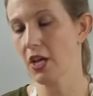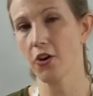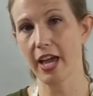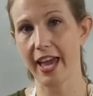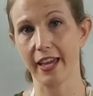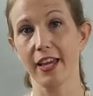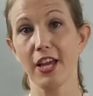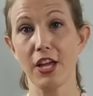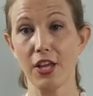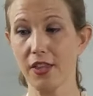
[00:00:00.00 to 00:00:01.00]
Okay,
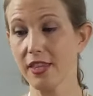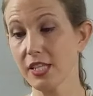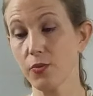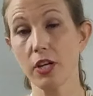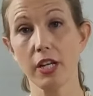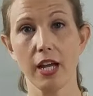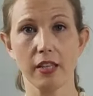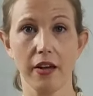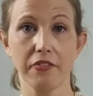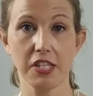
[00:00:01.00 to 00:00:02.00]
this one I
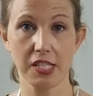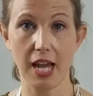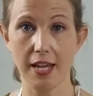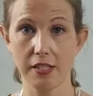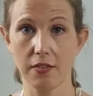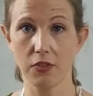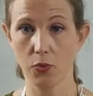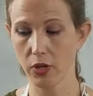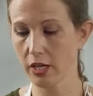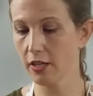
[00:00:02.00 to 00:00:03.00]
love the size of the
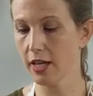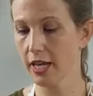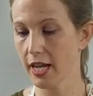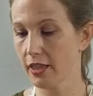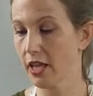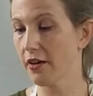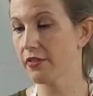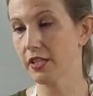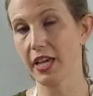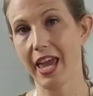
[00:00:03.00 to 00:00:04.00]
wheel, and I love
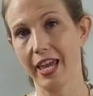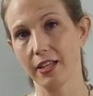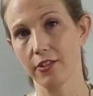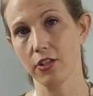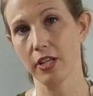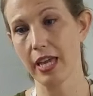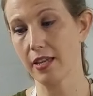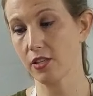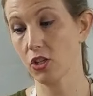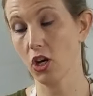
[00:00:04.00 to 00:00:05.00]
that the handle
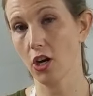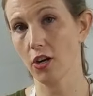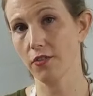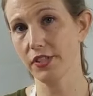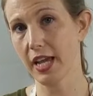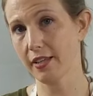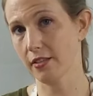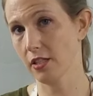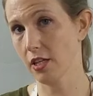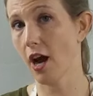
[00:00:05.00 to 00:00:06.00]
is curved and
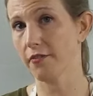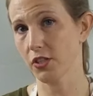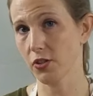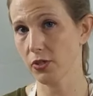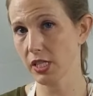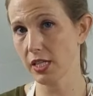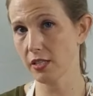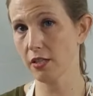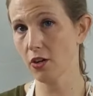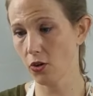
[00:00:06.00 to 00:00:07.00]
soft, so it's
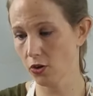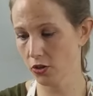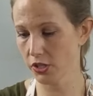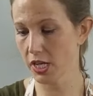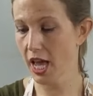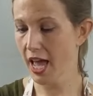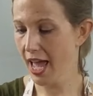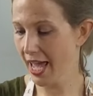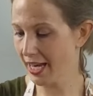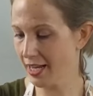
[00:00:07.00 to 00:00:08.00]
easy to hold,
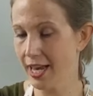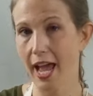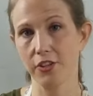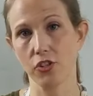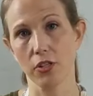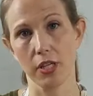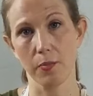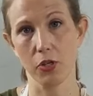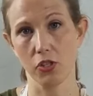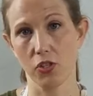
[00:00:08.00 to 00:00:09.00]
and it naturally
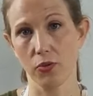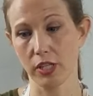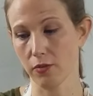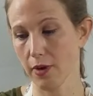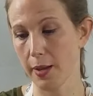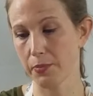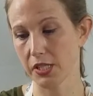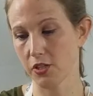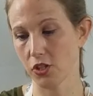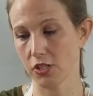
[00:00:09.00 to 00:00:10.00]
puts you in the right
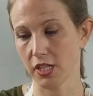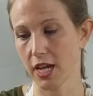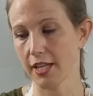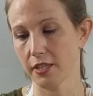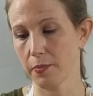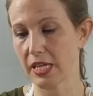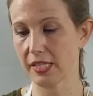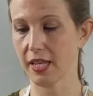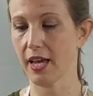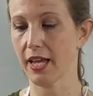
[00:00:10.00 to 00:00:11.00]
position to cut the
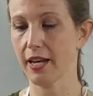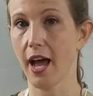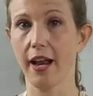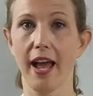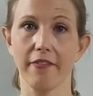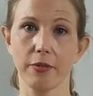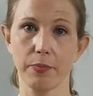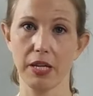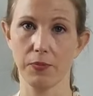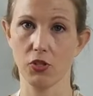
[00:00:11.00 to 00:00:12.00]
pizza and not have it
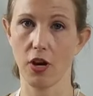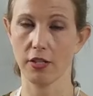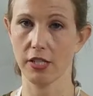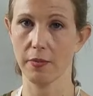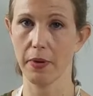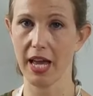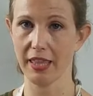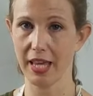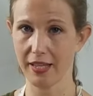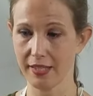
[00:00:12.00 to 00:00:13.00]
be obstructed by
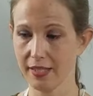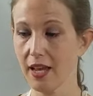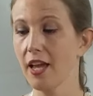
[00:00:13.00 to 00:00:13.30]
this.